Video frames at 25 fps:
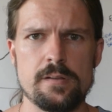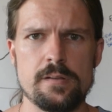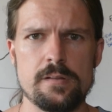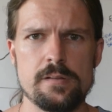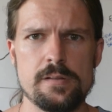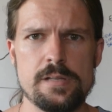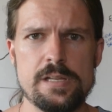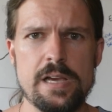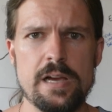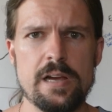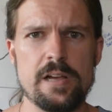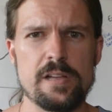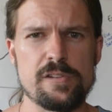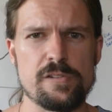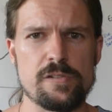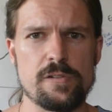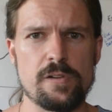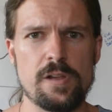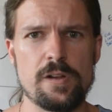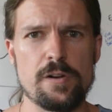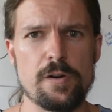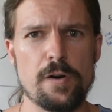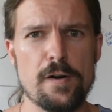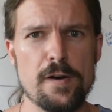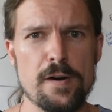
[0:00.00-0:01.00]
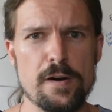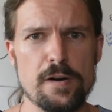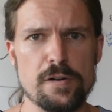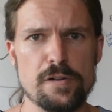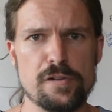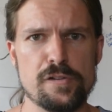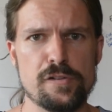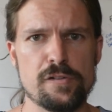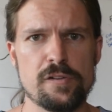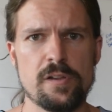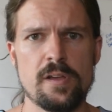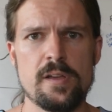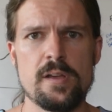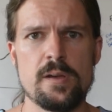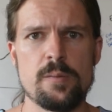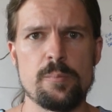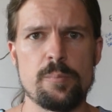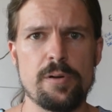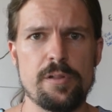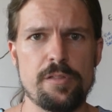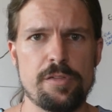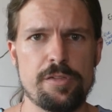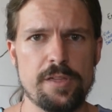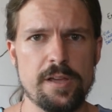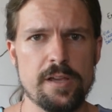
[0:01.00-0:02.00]
yes, it hurts,
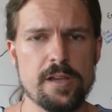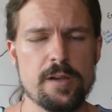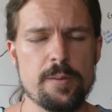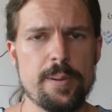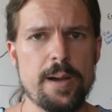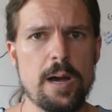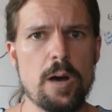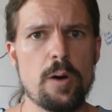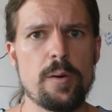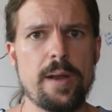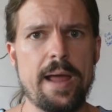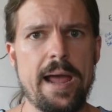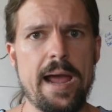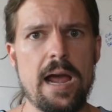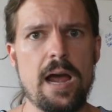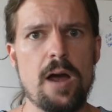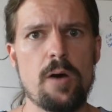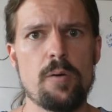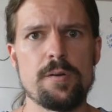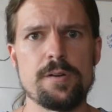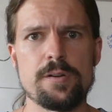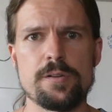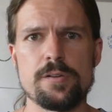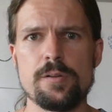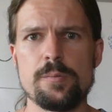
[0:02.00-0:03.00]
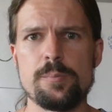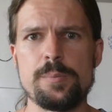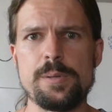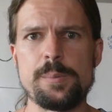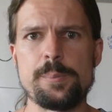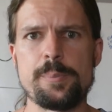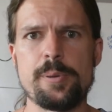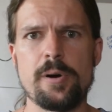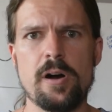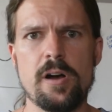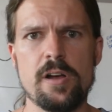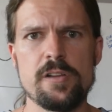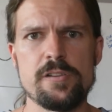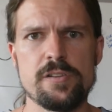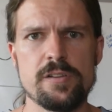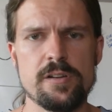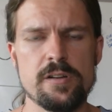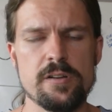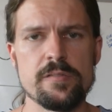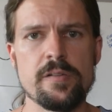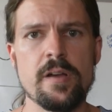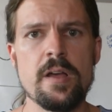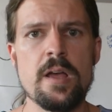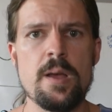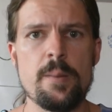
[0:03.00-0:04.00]
but think about how it could be
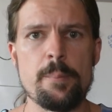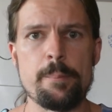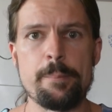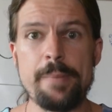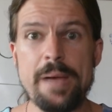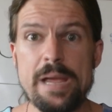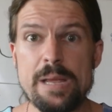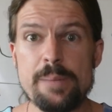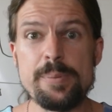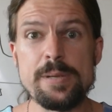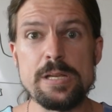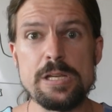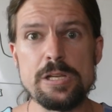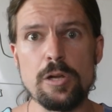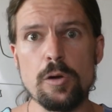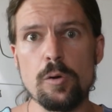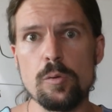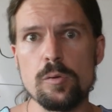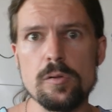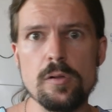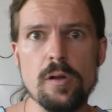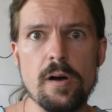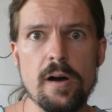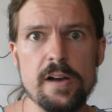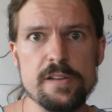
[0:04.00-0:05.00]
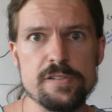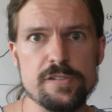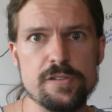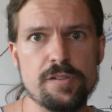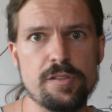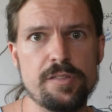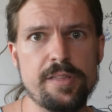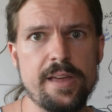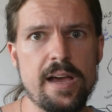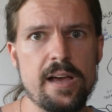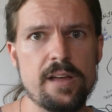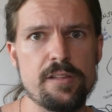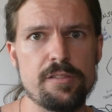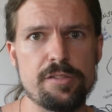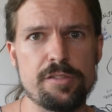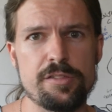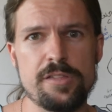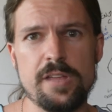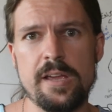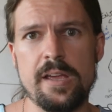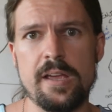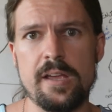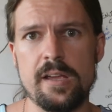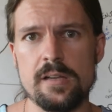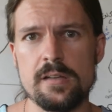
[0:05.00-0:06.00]
positive. Maybe you lost that
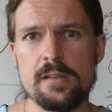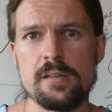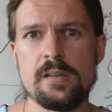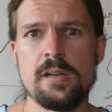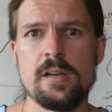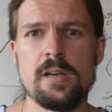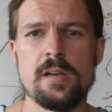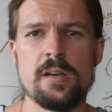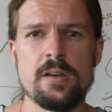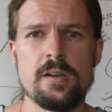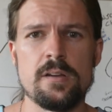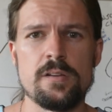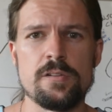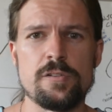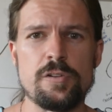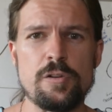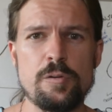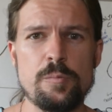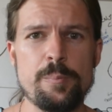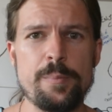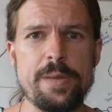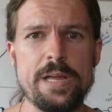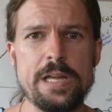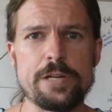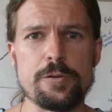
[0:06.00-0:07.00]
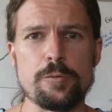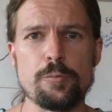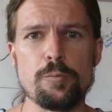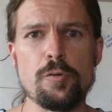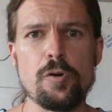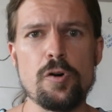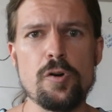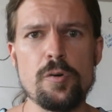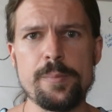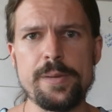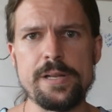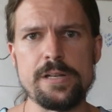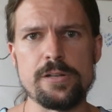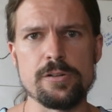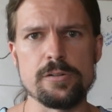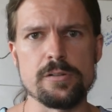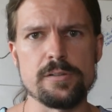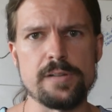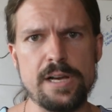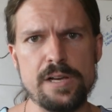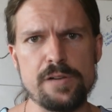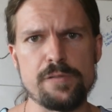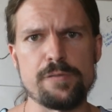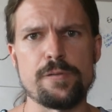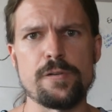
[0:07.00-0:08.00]
thing to make room in your
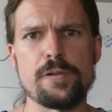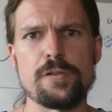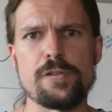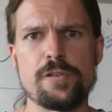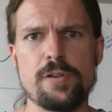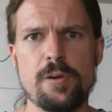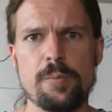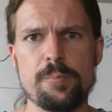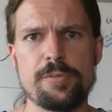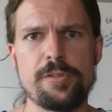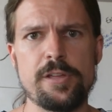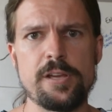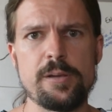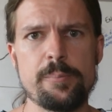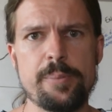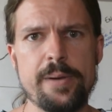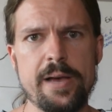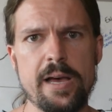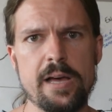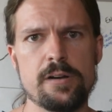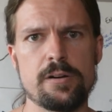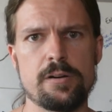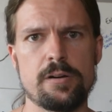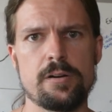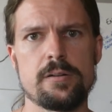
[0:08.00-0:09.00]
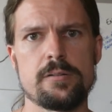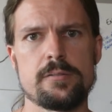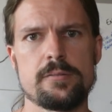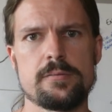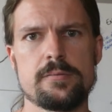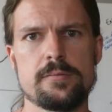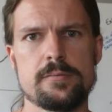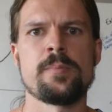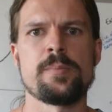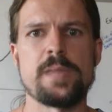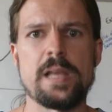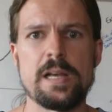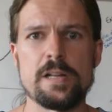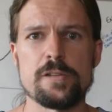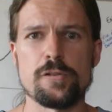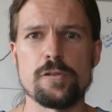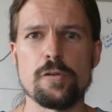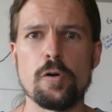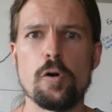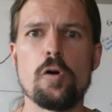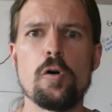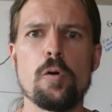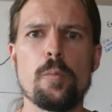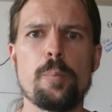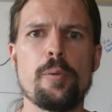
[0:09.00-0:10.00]
life for something better. That's the
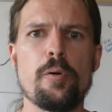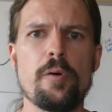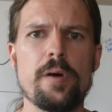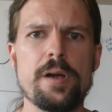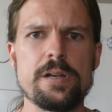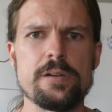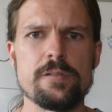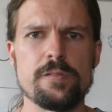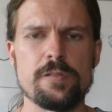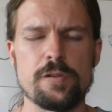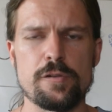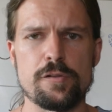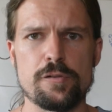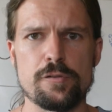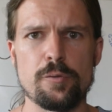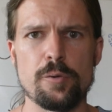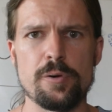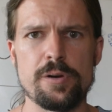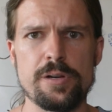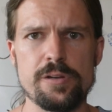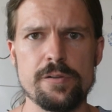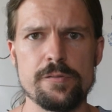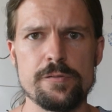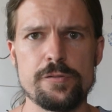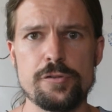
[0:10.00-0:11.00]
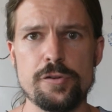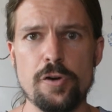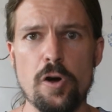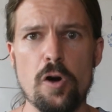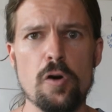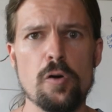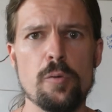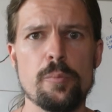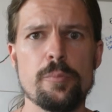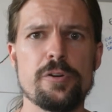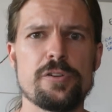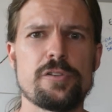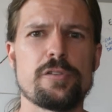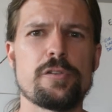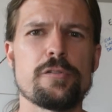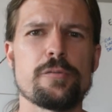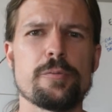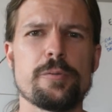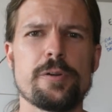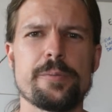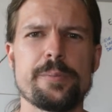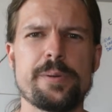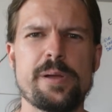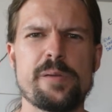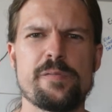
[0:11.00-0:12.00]
whole point of the story of Job, which is
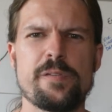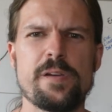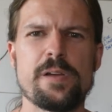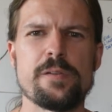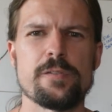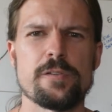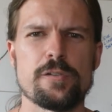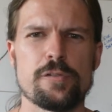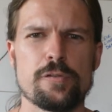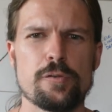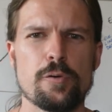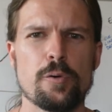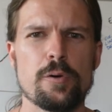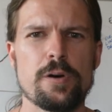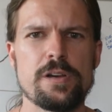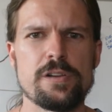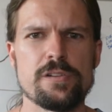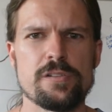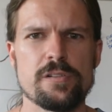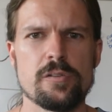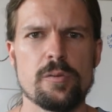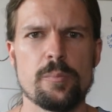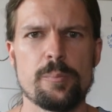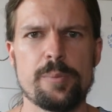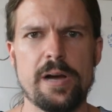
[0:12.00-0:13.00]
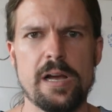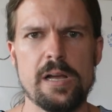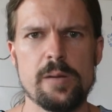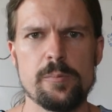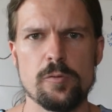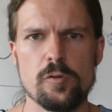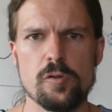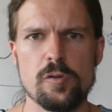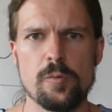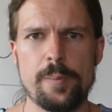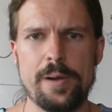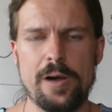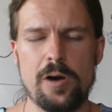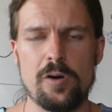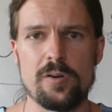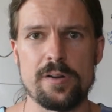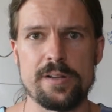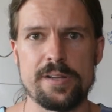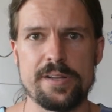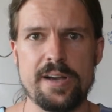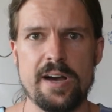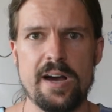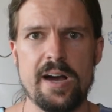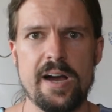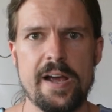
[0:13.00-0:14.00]
one of my favorite stories in the Bible, about a
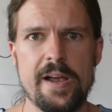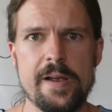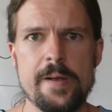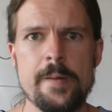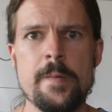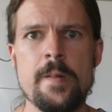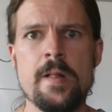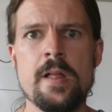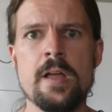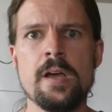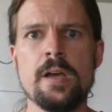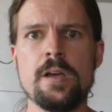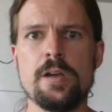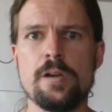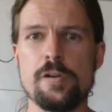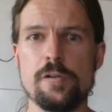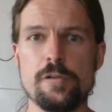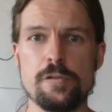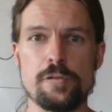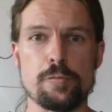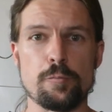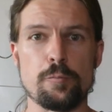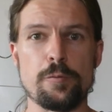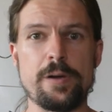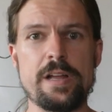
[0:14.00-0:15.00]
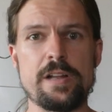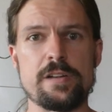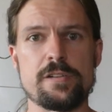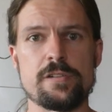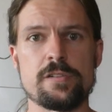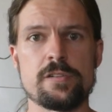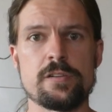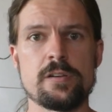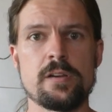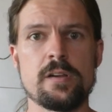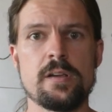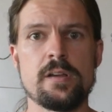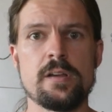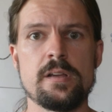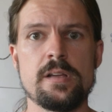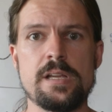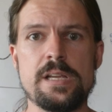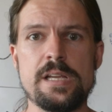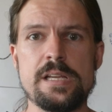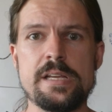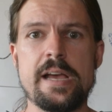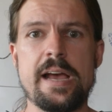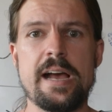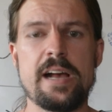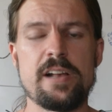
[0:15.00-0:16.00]
guy who's rich.
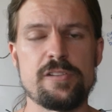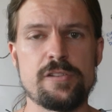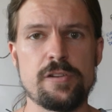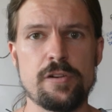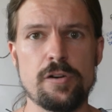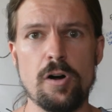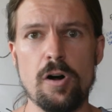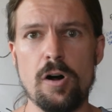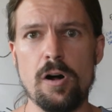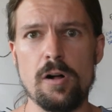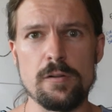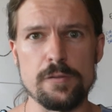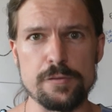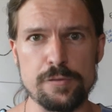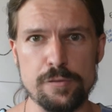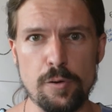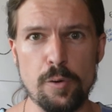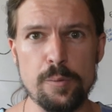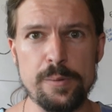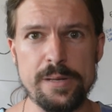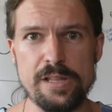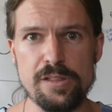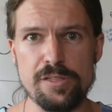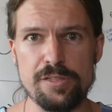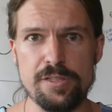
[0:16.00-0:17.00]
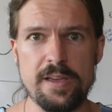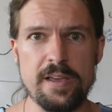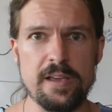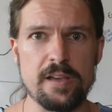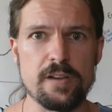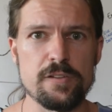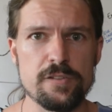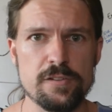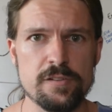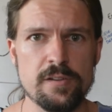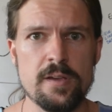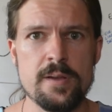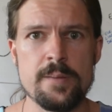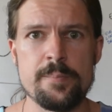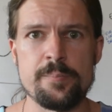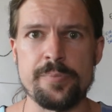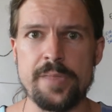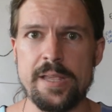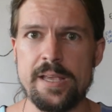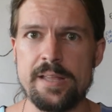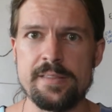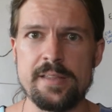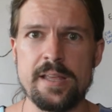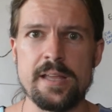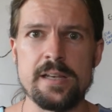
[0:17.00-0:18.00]
He has it all, so he thinks,
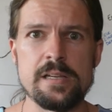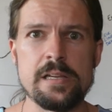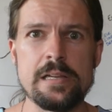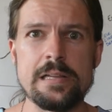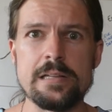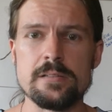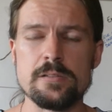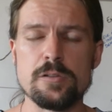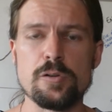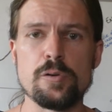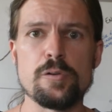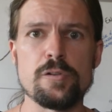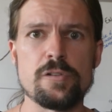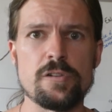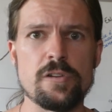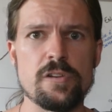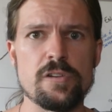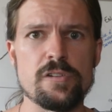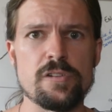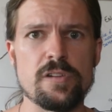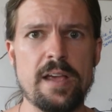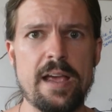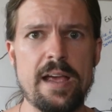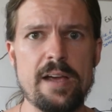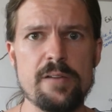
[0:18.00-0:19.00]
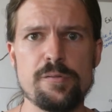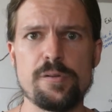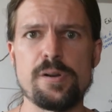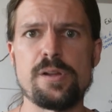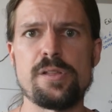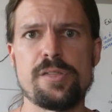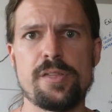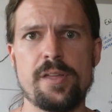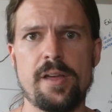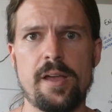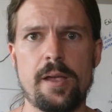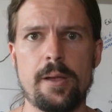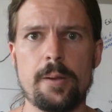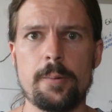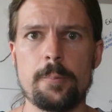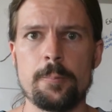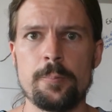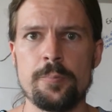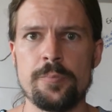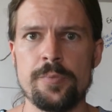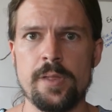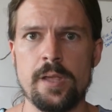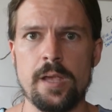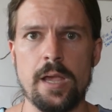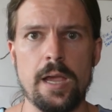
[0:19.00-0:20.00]
and then he loses everything.
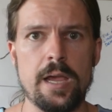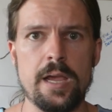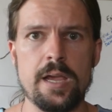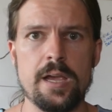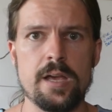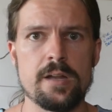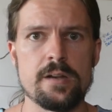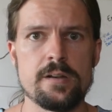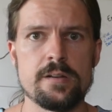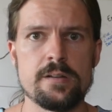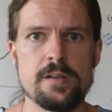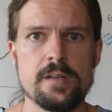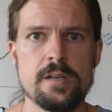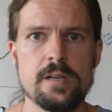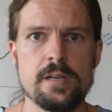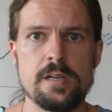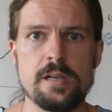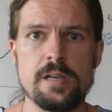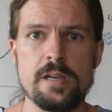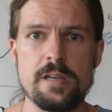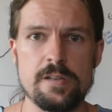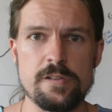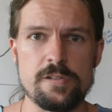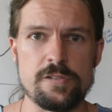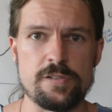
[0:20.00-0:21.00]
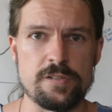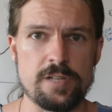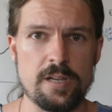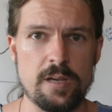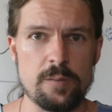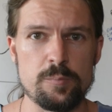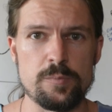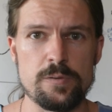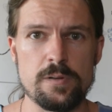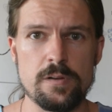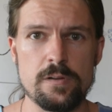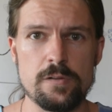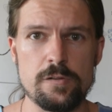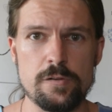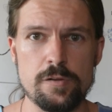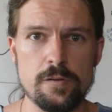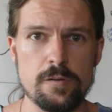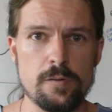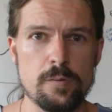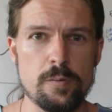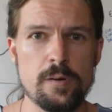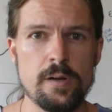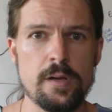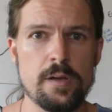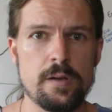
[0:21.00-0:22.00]
And he's tempted
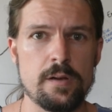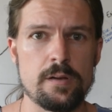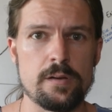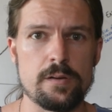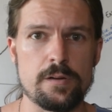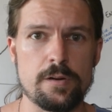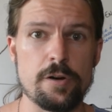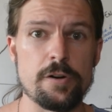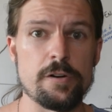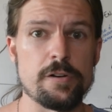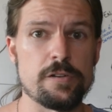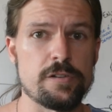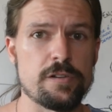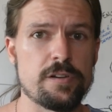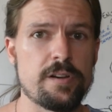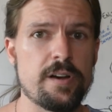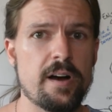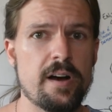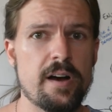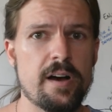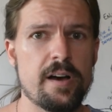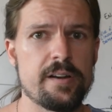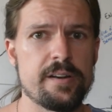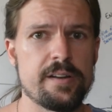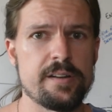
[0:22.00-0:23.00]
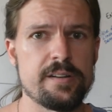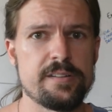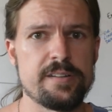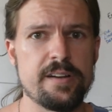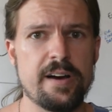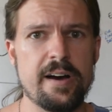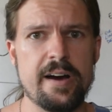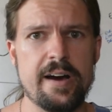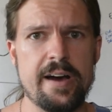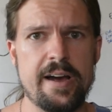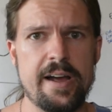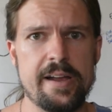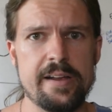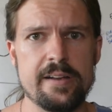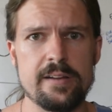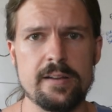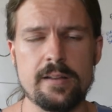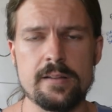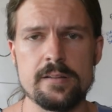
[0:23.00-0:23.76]
to curse God and die,